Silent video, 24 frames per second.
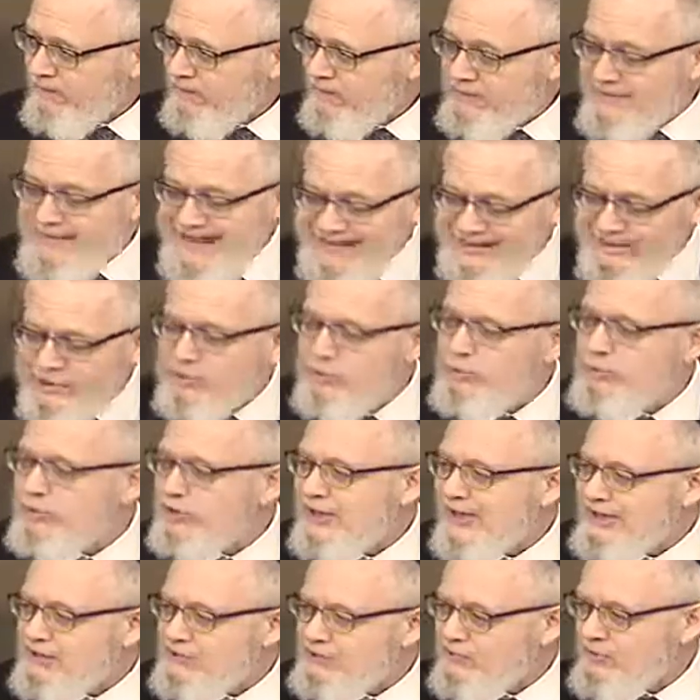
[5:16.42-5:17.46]
that Kedusha
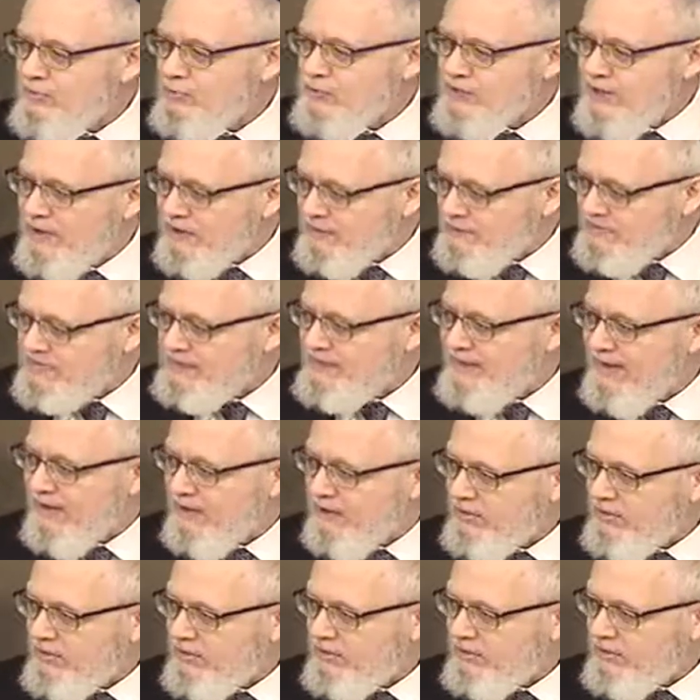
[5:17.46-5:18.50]
has to be used on the Mizbeach.
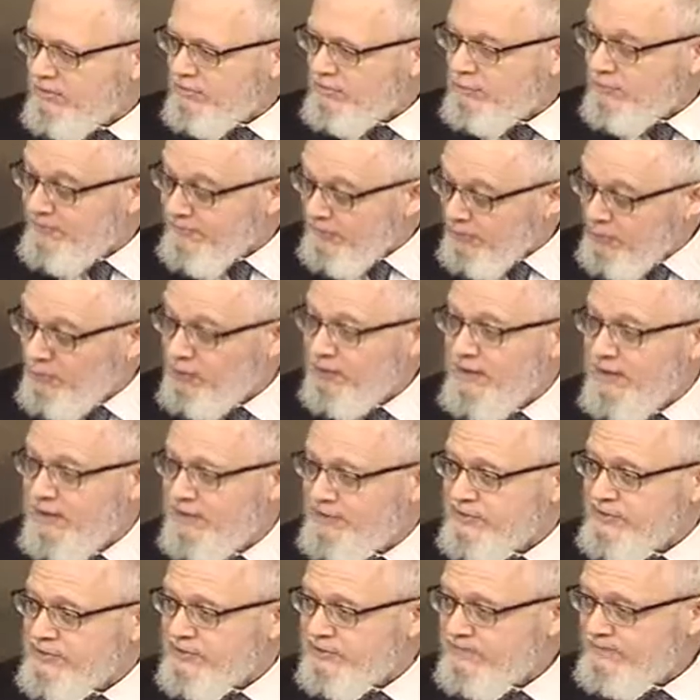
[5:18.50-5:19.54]
should be
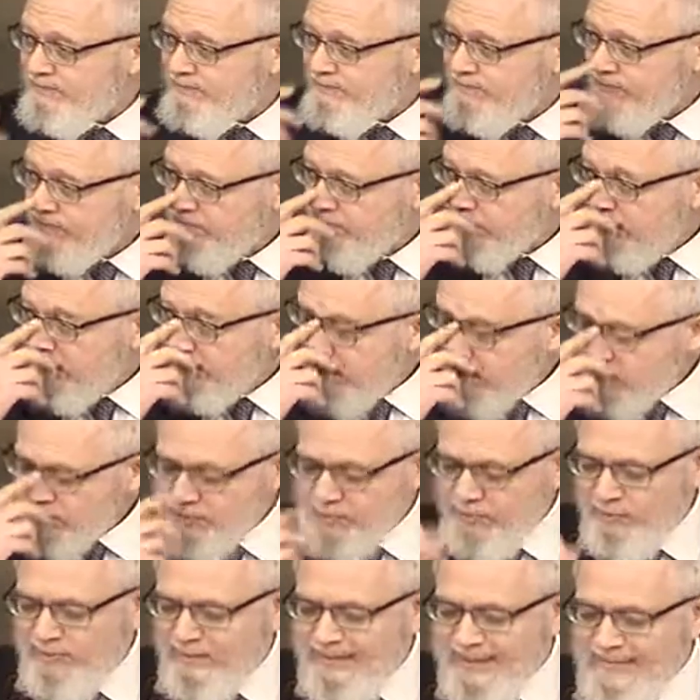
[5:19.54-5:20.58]
utilized.
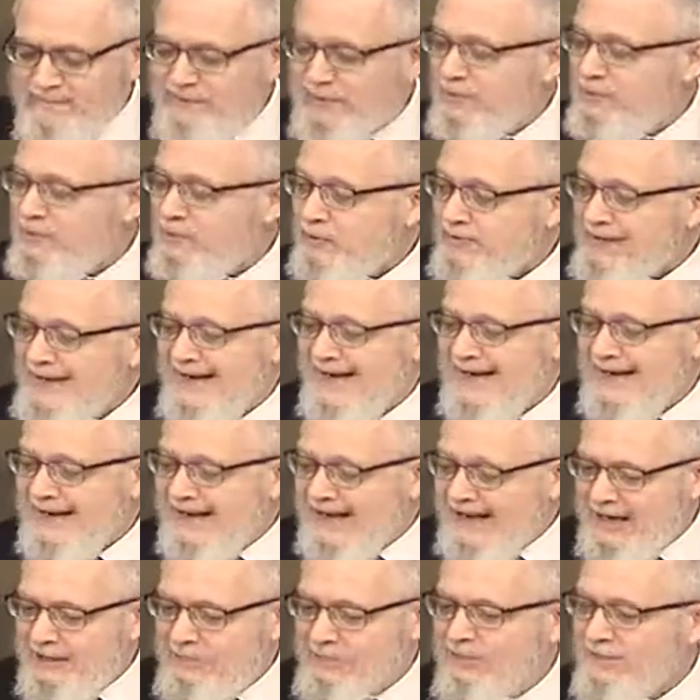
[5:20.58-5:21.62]
So even if you take an
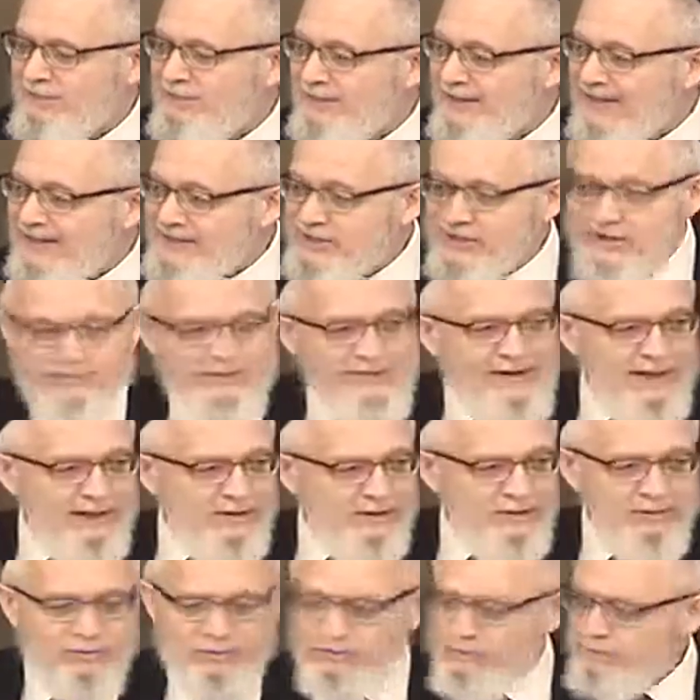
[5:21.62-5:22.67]
animal of lesser
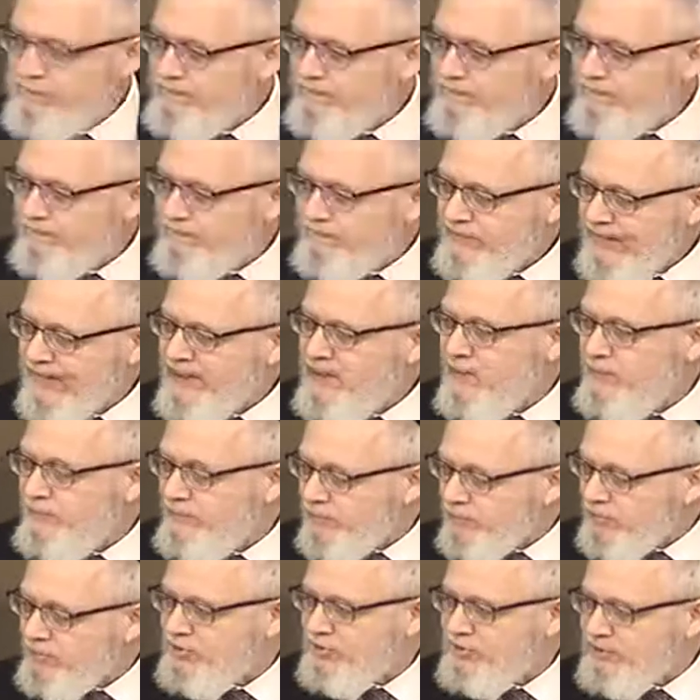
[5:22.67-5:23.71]
value, and you
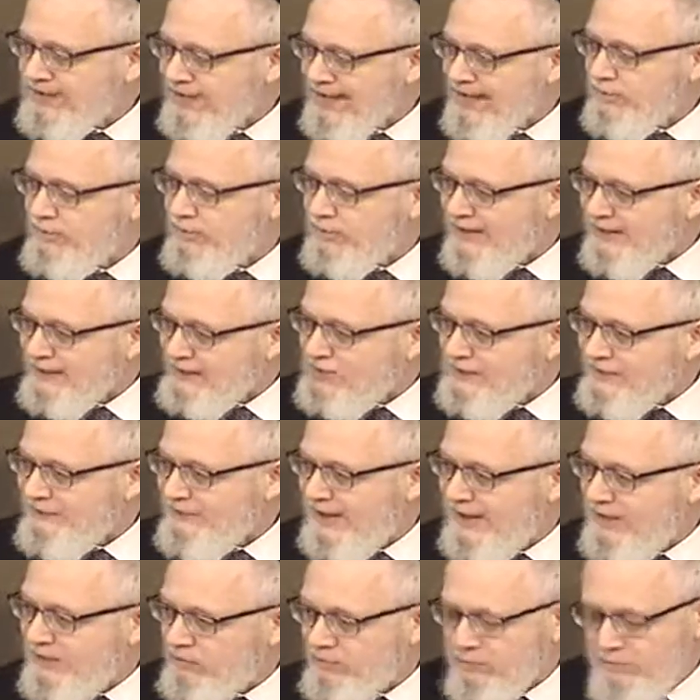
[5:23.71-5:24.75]
purchase an animal of lesser
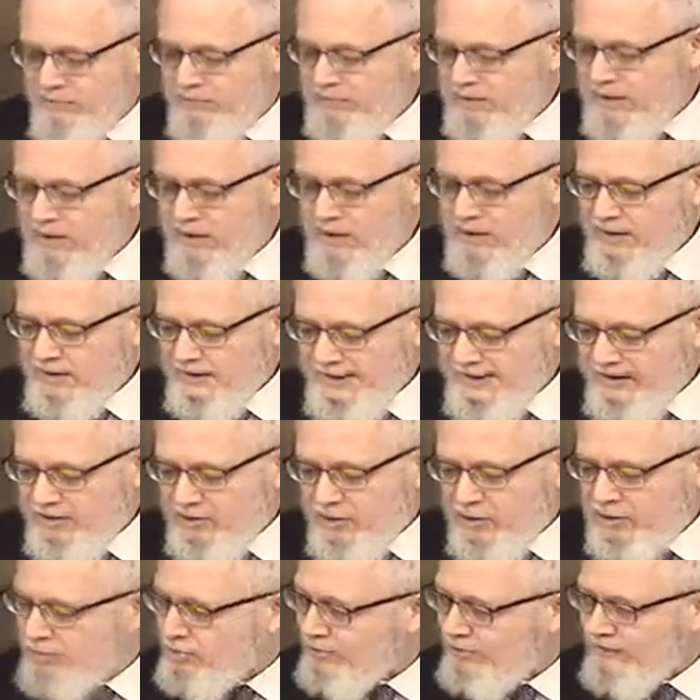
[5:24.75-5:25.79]
value,
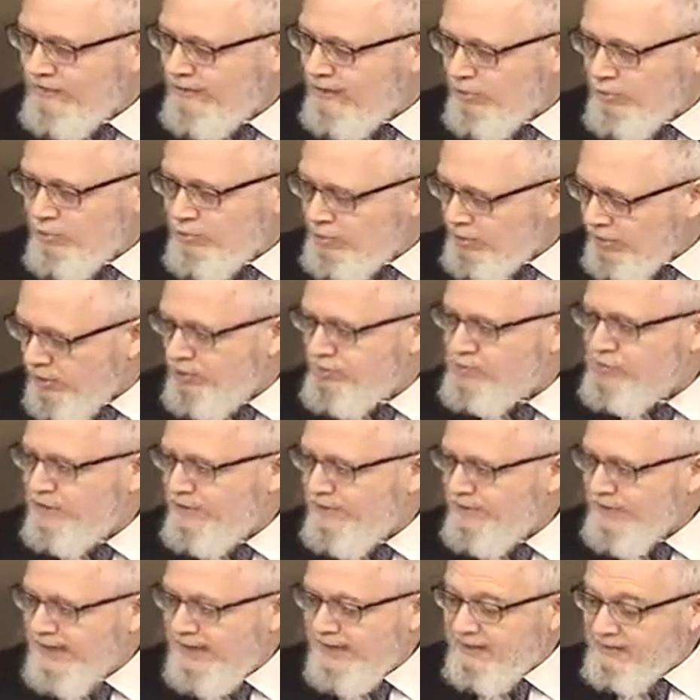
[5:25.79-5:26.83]
the Kedusha goes
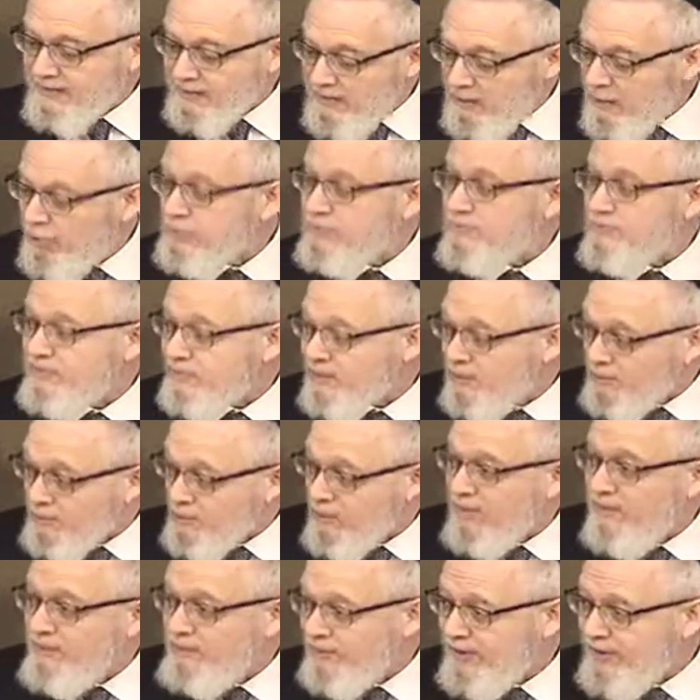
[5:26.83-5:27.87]
on that, and ultimately you
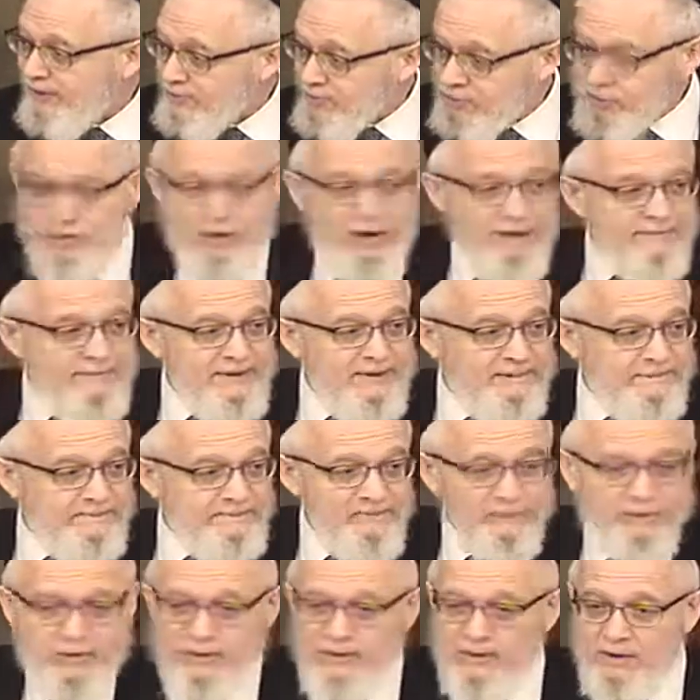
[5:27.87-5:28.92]
are bringing a Shlomim,
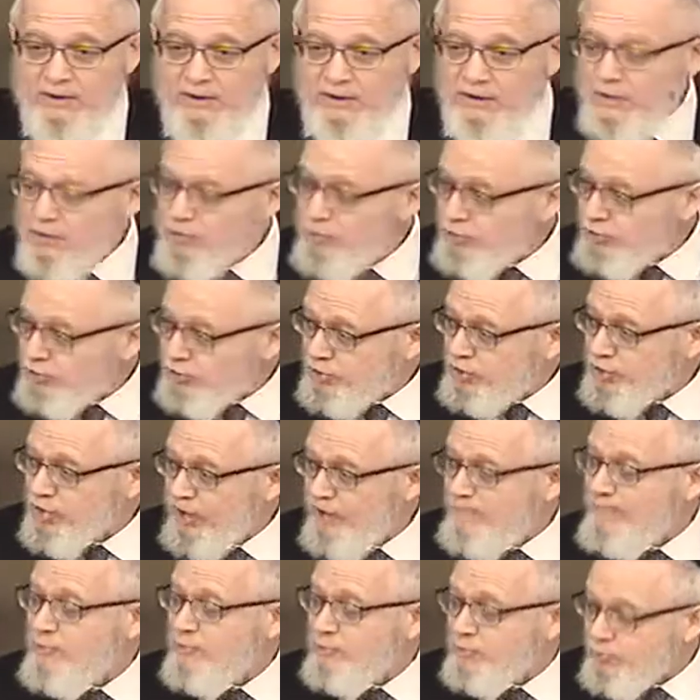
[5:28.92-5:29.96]
Kedusha
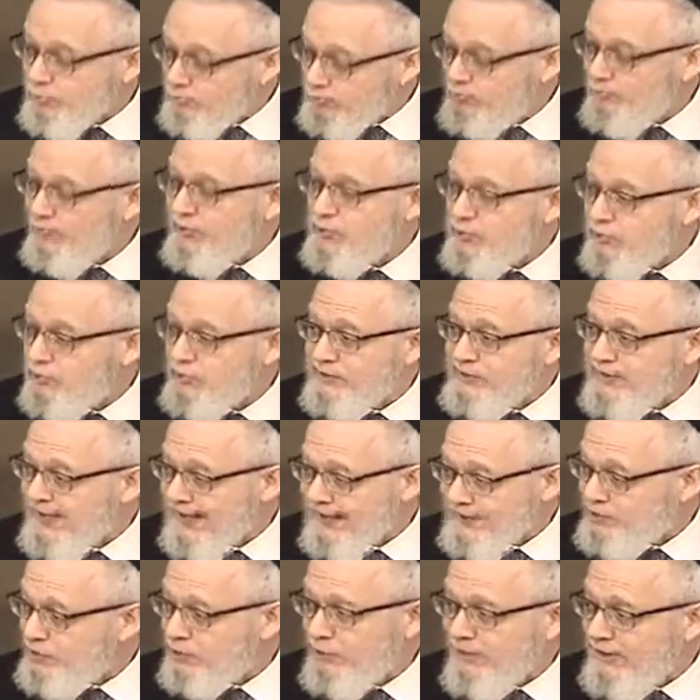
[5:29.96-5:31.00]
Shlom, which was originally with
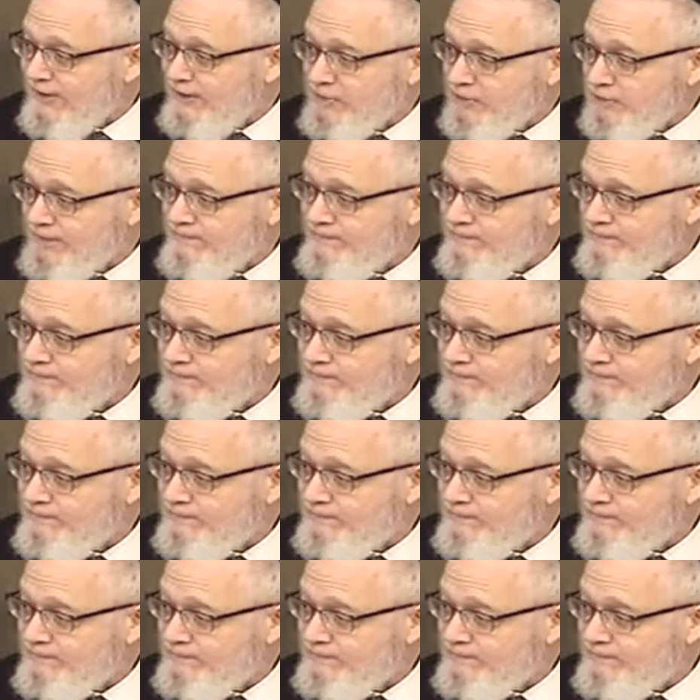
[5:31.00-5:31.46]
consecration.